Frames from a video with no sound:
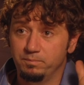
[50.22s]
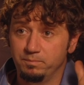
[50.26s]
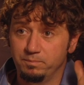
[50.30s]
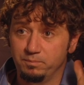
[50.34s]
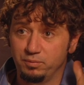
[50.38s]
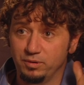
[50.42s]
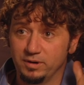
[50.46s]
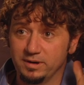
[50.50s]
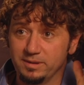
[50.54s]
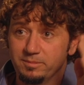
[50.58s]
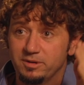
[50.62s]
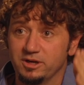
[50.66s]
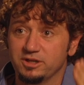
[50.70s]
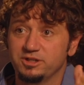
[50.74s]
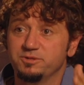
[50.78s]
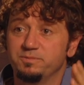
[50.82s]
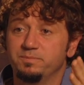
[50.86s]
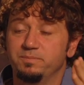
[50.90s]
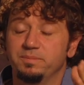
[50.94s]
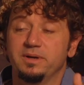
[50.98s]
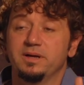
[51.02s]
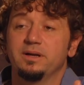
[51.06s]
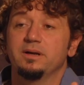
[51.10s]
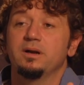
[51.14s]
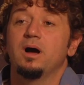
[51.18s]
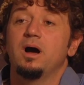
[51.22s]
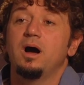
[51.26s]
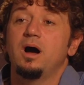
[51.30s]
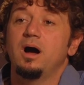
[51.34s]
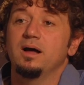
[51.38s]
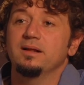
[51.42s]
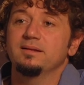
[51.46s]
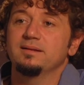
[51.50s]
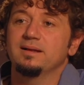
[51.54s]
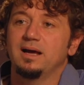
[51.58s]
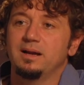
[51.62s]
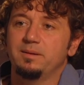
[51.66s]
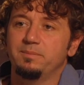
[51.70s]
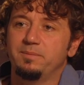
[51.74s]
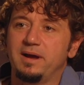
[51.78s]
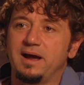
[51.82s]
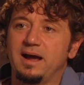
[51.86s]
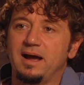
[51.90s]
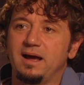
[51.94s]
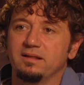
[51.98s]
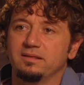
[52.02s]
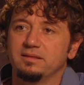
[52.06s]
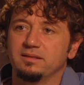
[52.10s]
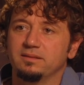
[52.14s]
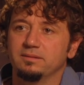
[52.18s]
pretty much been on that
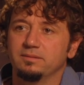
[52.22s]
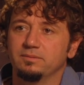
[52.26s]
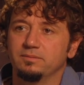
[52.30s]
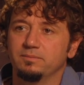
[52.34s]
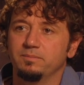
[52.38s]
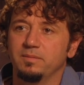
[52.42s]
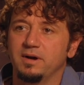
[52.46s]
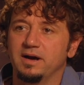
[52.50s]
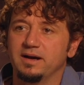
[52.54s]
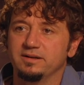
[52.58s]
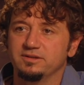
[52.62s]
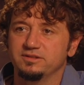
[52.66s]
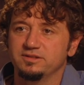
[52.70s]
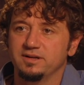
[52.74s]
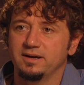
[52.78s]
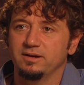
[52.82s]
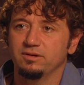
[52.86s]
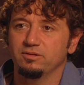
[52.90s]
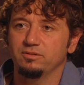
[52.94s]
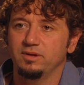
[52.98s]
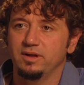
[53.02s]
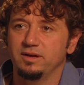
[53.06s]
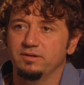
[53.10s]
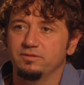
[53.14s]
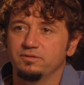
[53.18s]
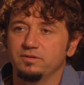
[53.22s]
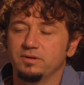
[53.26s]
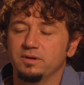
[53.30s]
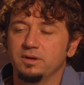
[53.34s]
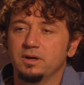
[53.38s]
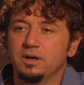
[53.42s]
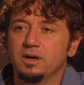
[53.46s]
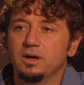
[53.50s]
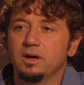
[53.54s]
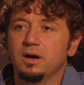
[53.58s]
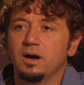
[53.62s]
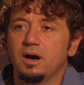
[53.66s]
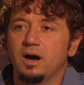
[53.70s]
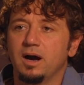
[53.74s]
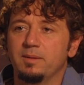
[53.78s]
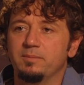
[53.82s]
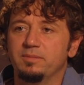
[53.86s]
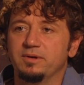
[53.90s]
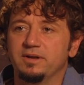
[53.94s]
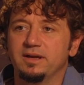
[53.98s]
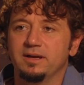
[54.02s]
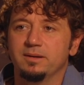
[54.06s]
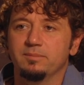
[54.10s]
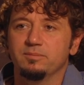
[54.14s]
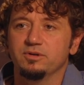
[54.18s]
path my entire life. I
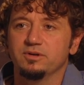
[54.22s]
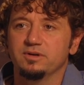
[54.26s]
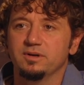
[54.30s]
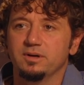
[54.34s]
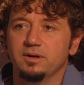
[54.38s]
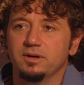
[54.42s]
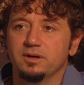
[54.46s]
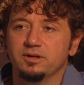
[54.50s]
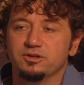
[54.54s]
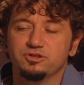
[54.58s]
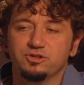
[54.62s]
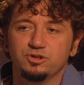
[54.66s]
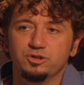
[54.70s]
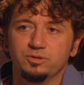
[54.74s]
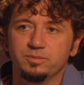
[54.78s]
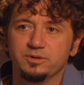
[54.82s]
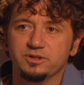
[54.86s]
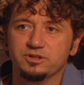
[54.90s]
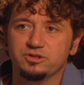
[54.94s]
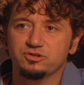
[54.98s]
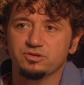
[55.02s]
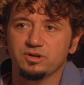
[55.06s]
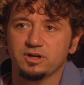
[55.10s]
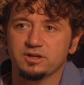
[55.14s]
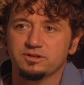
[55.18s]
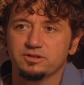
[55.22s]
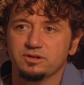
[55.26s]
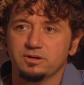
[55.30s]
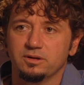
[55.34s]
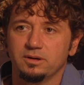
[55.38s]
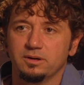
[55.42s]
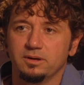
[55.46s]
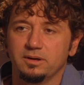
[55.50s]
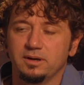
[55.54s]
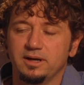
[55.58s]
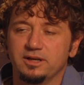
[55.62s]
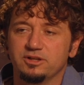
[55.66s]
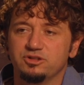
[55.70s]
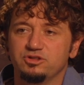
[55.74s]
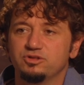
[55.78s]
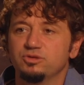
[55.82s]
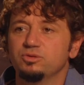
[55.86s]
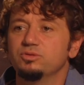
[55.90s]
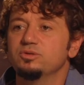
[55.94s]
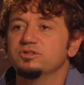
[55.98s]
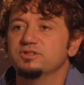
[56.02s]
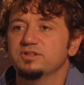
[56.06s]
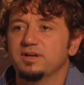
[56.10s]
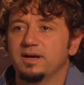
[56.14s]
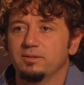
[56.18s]
became a scuba instructor as
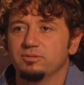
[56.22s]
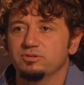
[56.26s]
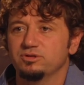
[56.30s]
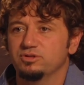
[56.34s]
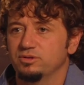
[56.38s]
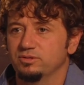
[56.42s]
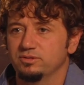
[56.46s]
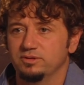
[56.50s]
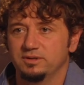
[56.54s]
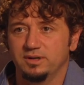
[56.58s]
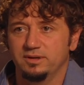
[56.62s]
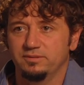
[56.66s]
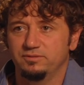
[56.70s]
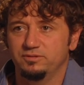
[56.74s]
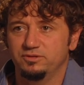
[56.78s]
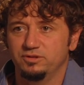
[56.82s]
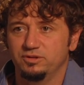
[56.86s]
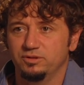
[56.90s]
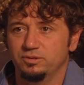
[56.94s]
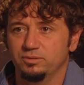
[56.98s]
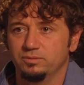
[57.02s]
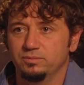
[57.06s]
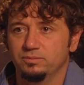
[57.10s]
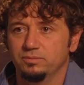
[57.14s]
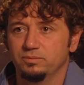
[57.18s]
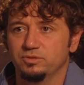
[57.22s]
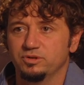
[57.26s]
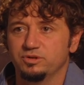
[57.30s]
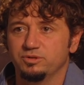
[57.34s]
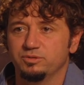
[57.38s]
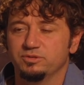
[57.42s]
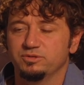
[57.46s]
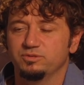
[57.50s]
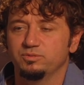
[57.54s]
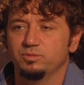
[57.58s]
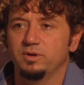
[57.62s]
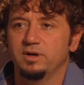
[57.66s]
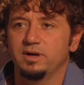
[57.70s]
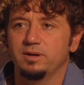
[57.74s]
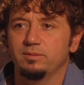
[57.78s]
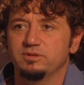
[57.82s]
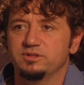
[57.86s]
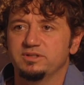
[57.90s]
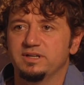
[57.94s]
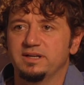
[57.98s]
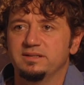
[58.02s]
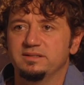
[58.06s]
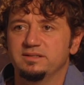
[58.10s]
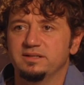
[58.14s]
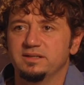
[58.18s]
soon as I was old enough to, which was when I
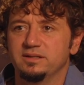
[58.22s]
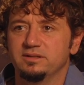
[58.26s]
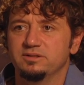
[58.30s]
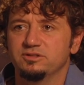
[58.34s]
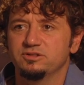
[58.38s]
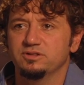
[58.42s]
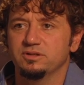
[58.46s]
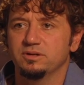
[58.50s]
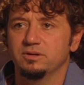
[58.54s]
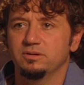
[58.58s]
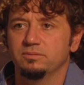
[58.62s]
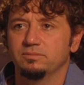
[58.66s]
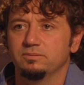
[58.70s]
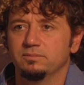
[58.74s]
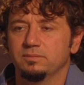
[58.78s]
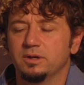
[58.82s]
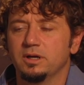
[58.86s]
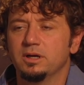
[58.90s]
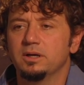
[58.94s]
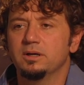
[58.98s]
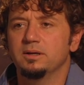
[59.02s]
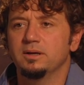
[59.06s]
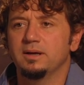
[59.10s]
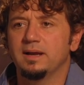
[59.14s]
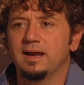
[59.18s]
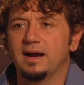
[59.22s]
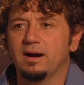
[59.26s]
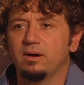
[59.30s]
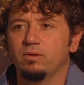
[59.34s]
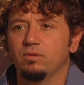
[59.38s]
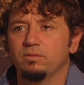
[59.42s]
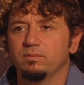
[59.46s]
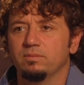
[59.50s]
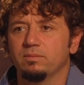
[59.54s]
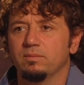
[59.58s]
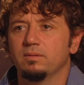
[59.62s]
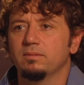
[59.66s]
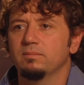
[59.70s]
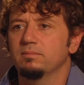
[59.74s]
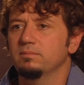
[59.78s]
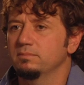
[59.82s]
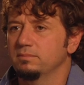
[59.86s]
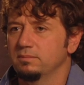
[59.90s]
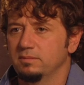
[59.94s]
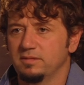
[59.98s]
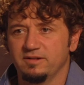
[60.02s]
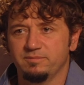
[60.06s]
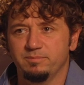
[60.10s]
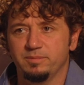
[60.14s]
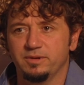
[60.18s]
was 18. So now
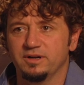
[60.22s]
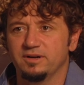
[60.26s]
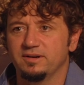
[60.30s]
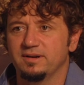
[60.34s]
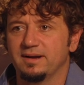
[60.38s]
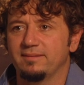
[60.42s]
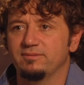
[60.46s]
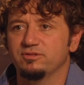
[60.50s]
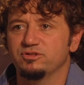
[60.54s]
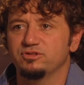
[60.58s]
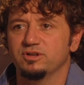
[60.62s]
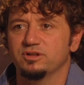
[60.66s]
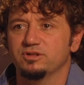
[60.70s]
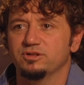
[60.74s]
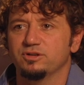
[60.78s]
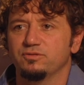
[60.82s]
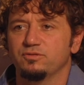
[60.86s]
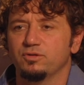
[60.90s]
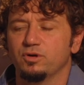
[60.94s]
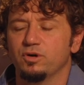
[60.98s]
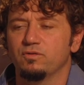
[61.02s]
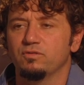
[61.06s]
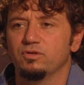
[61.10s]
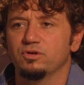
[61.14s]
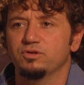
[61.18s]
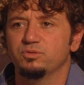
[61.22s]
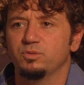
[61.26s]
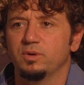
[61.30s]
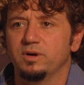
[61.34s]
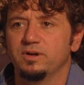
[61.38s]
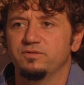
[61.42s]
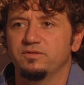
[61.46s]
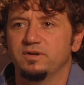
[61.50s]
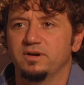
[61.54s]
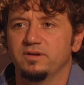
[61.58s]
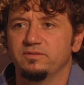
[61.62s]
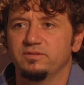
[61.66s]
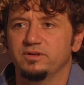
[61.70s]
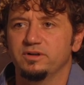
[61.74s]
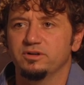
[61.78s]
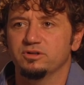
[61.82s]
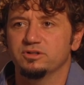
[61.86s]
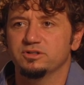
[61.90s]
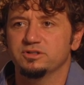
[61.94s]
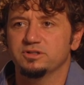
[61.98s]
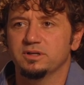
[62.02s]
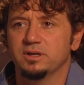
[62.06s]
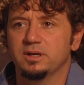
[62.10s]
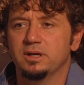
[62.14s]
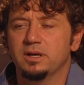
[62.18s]
I've been a dive instructor for over 25
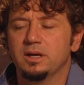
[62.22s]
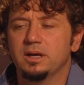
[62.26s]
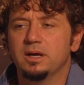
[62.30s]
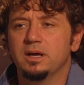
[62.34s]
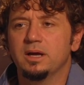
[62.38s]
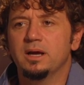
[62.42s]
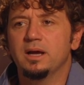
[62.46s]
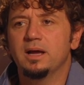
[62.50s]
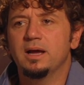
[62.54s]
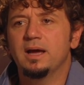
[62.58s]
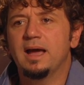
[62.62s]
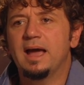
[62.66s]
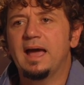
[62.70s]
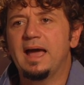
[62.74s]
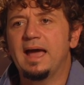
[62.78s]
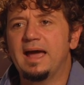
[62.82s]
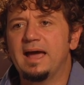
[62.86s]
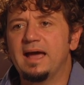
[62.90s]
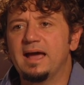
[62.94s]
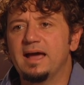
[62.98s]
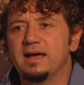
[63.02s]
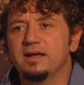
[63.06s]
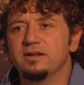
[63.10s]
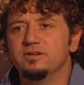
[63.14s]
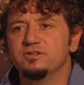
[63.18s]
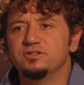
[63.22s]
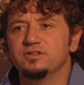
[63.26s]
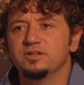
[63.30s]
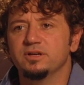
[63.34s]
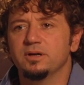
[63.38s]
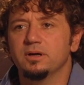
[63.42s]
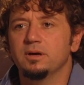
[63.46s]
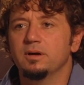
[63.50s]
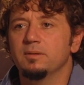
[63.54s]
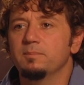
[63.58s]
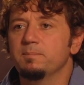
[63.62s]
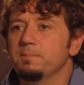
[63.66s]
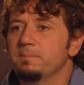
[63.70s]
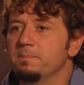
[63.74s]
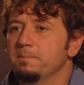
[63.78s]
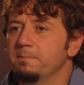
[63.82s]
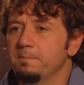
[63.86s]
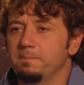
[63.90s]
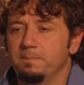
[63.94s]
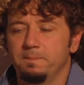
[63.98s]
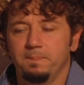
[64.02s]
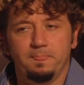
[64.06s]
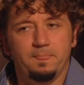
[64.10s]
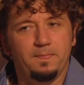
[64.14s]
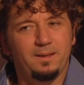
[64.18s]
years. And
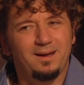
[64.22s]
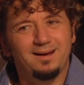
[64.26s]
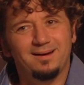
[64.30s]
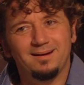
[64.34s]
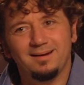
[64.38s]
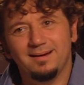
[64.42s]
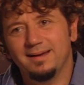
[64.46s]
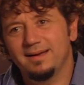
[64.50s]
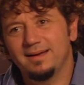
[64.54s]
I